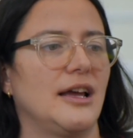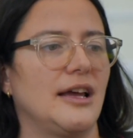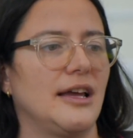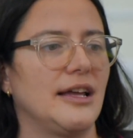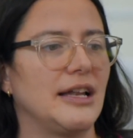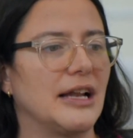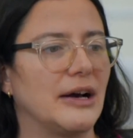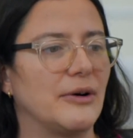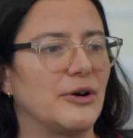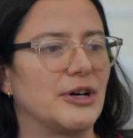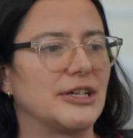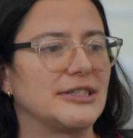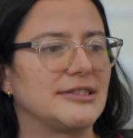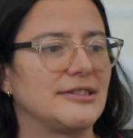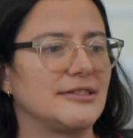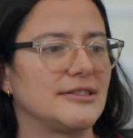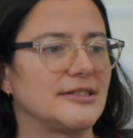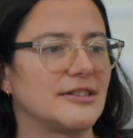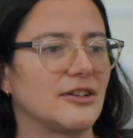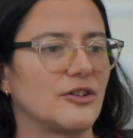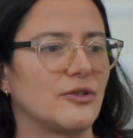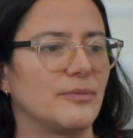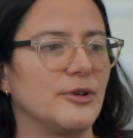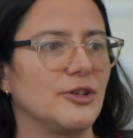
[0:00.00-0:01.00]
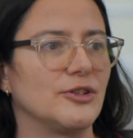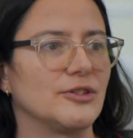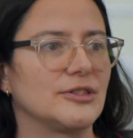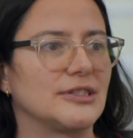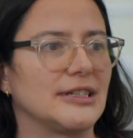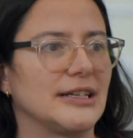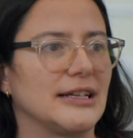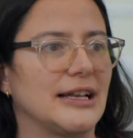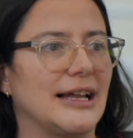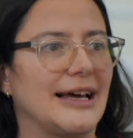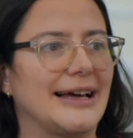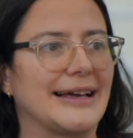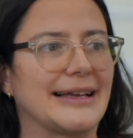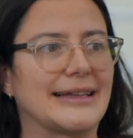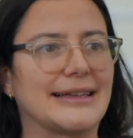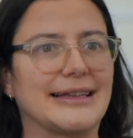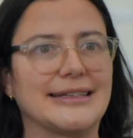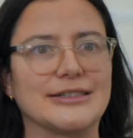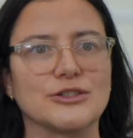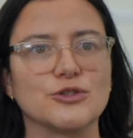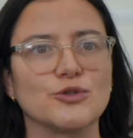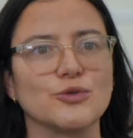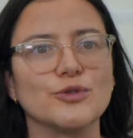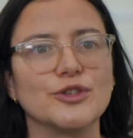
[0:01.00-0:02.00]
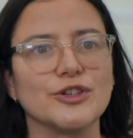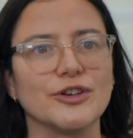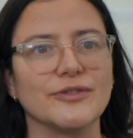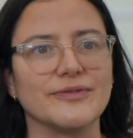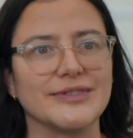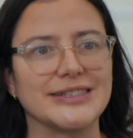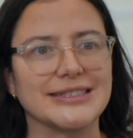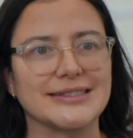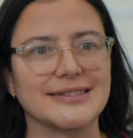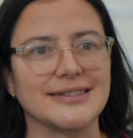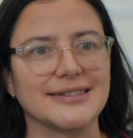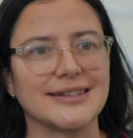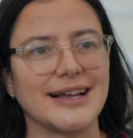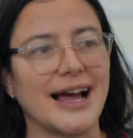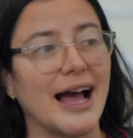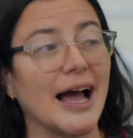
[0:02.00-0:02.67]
in our artistic community, like the studio visit.